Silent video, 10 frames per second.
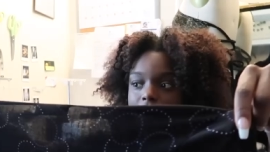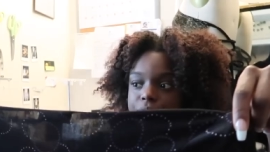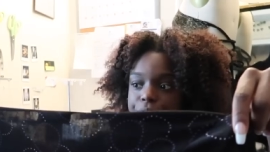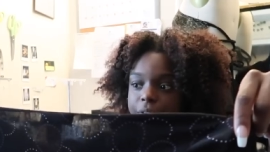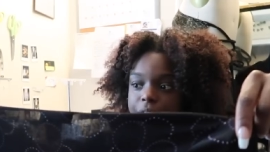have
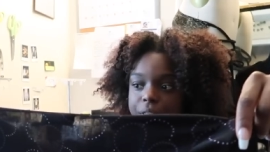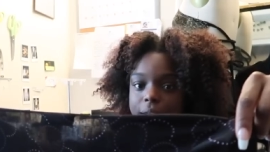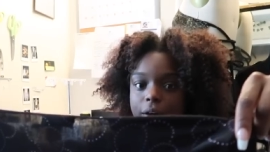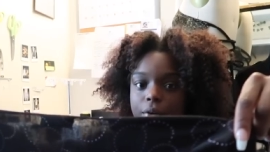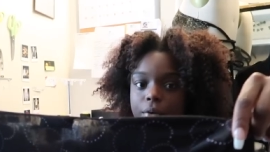to figure
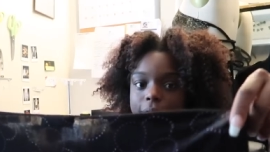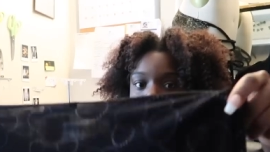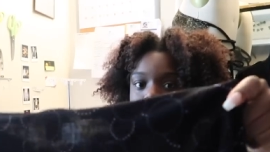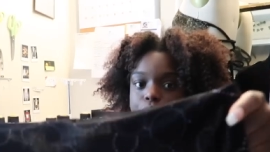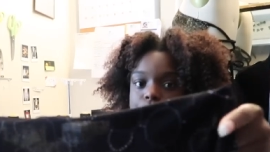that out
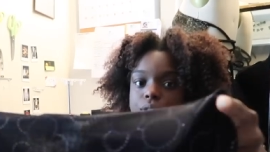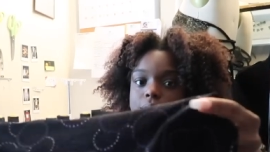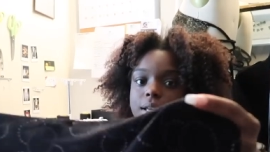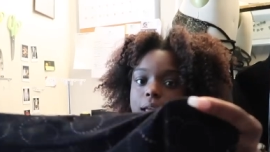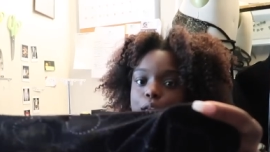first.
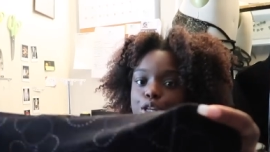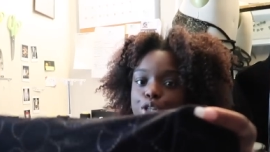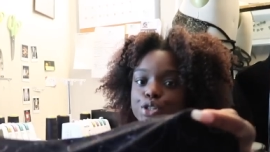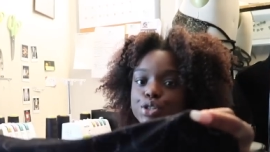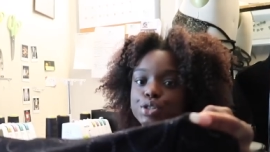
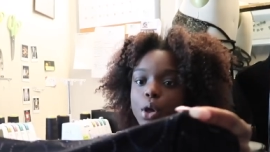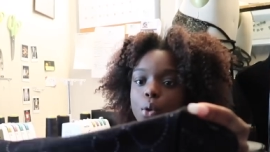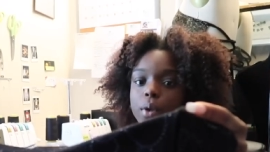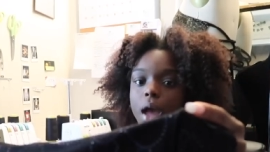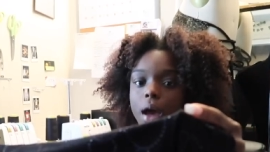So
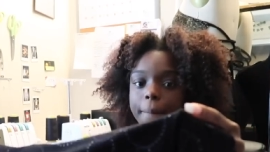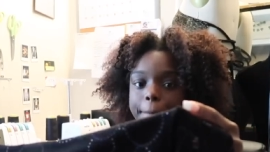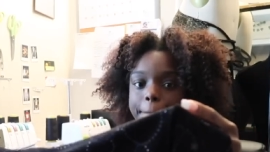yeah,